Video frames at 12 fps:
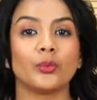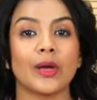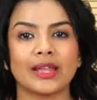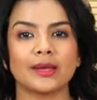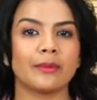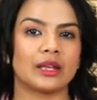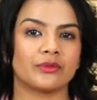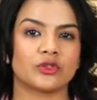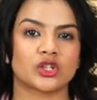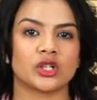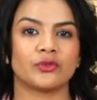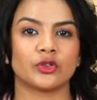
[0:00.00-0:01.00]
very
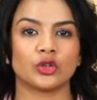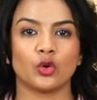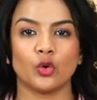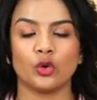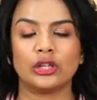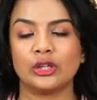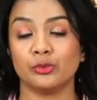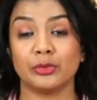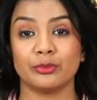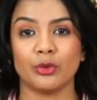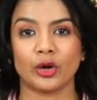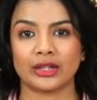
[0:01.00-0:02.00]
beneficial for the whole
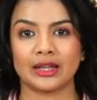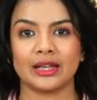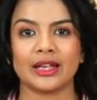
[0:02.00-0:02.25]
human body.